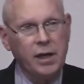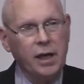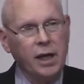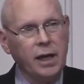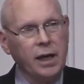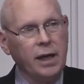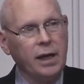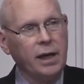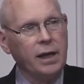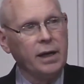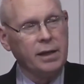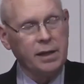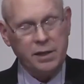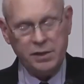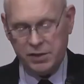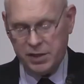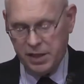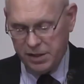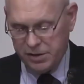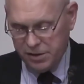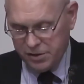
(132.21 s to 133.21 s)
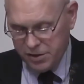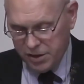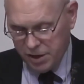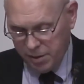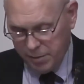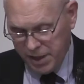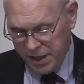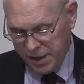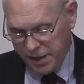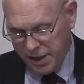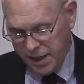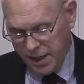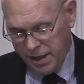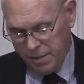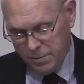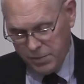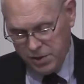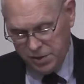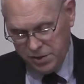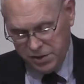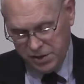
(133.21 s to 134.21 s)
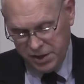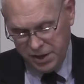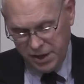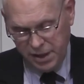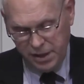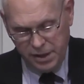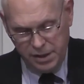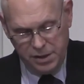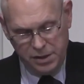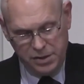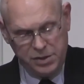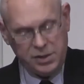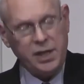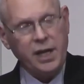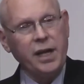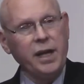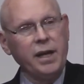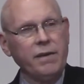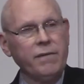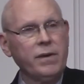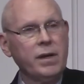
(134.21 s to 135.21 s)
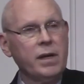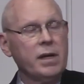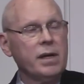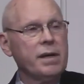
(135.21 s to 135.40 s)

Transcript: uh, says the Son of Man came to seek and to save